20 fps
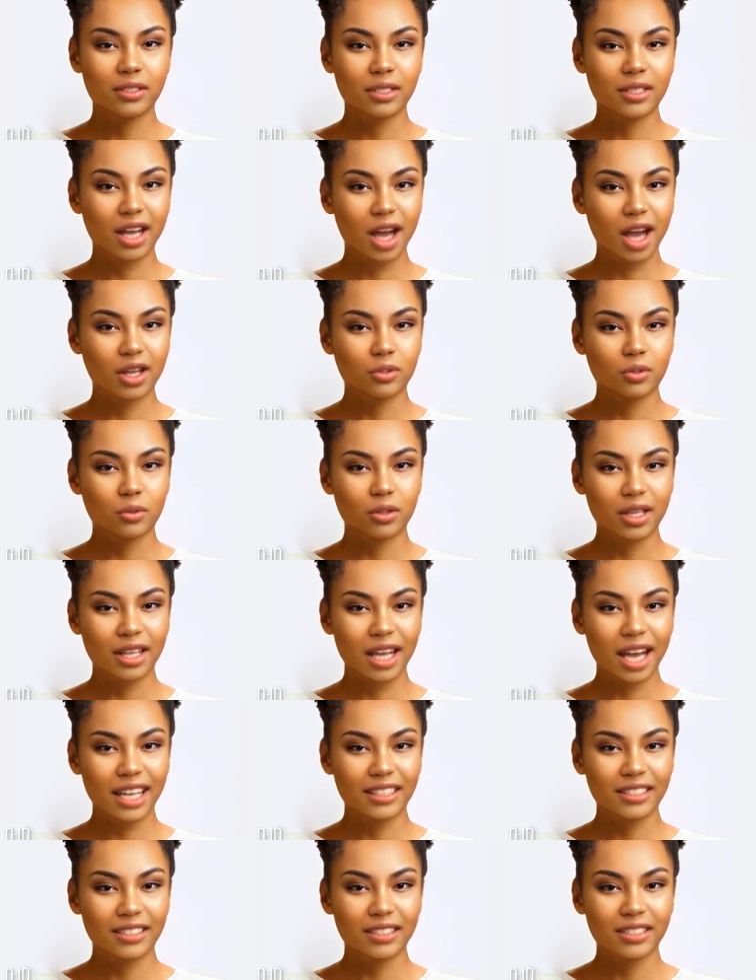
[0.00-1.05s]
The country
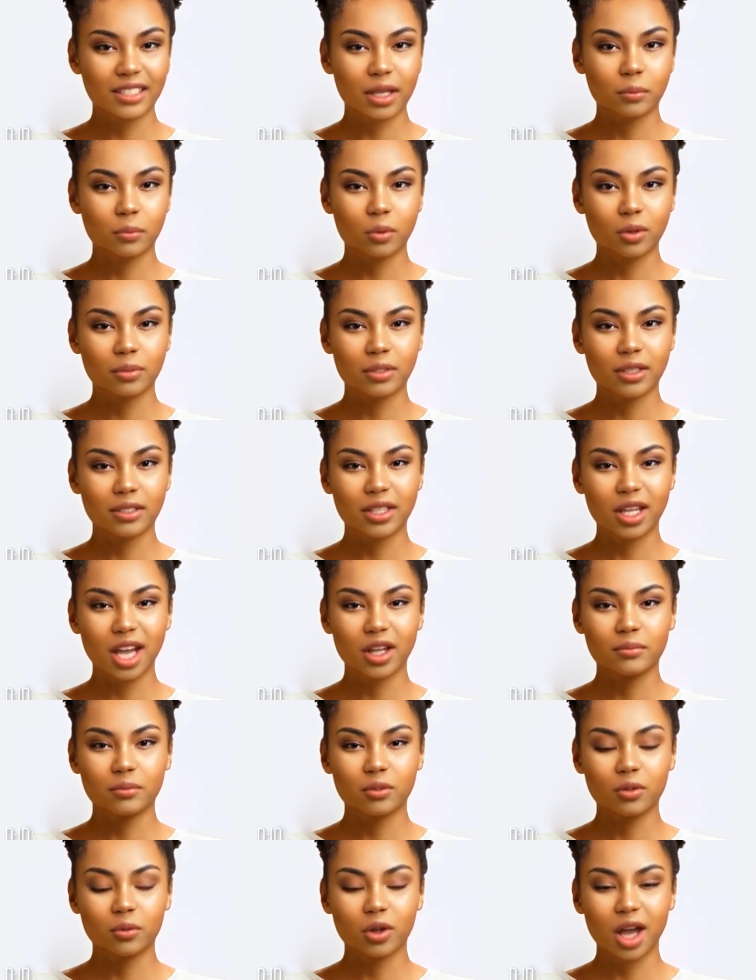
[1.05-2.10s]
has a deep rooted
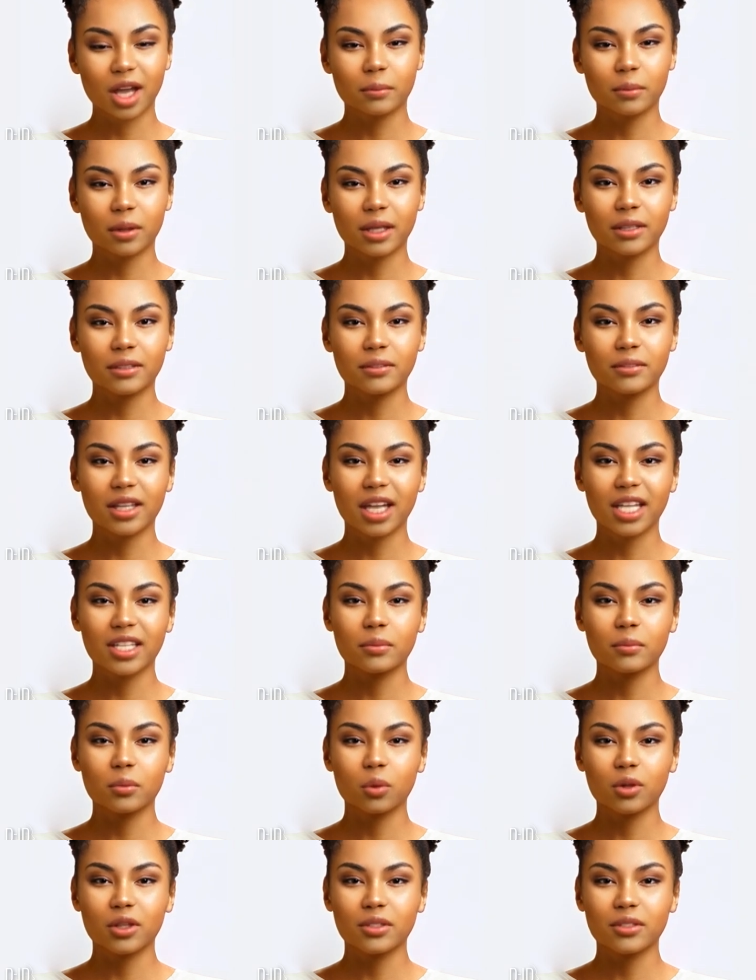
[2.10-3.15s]
love for rugby, a
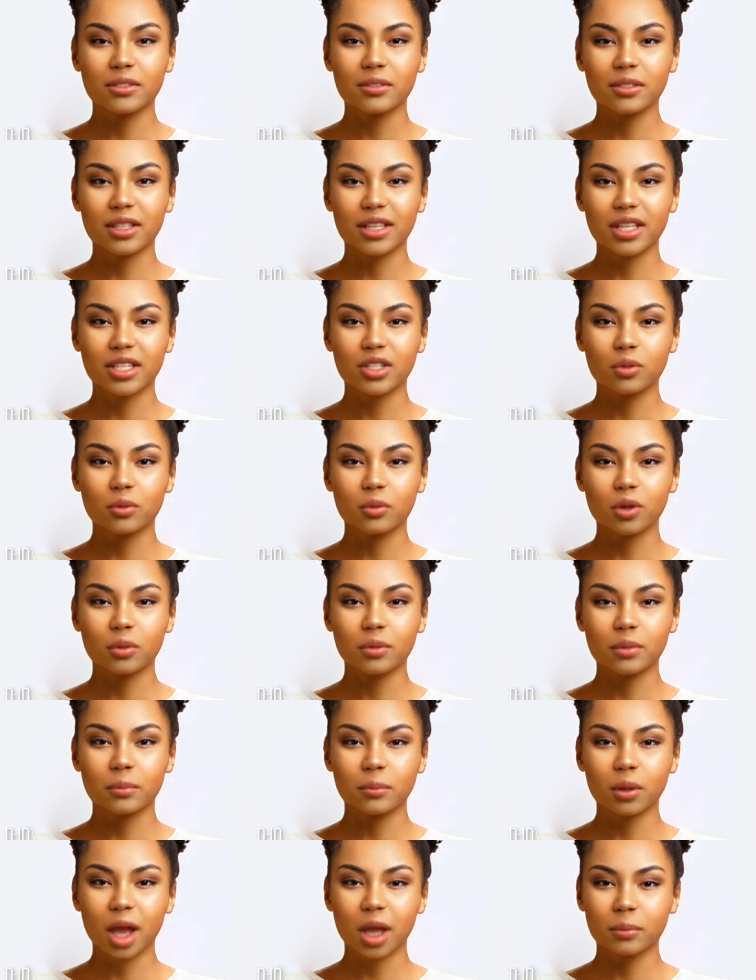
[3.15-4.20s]
sport that has
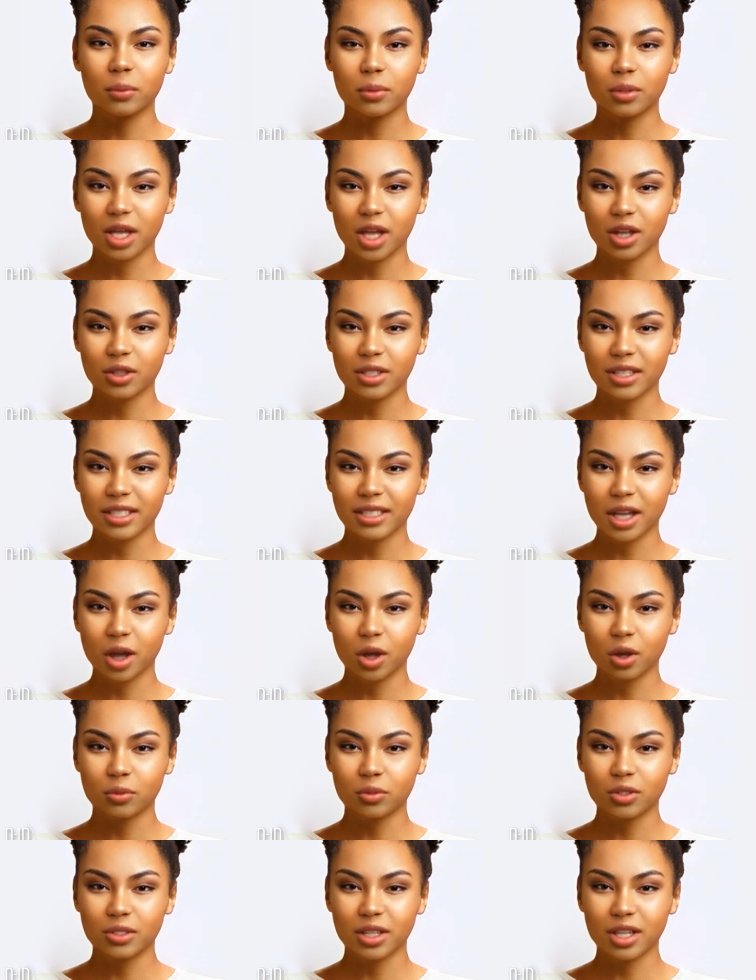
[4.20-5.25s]
grown in popularity
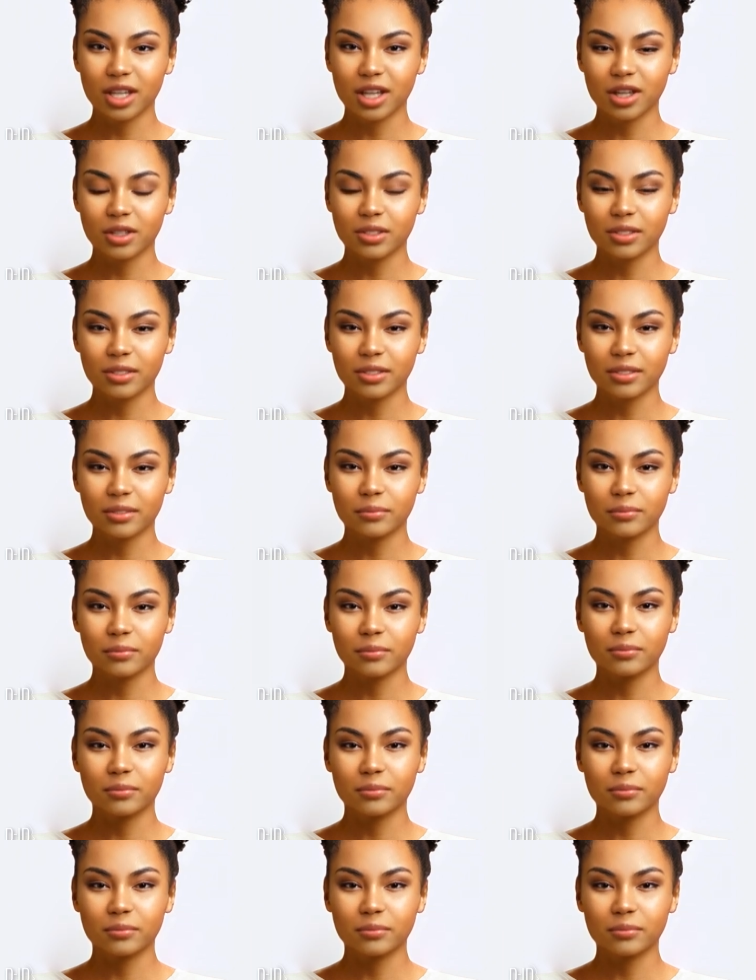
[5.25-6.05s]
over the years.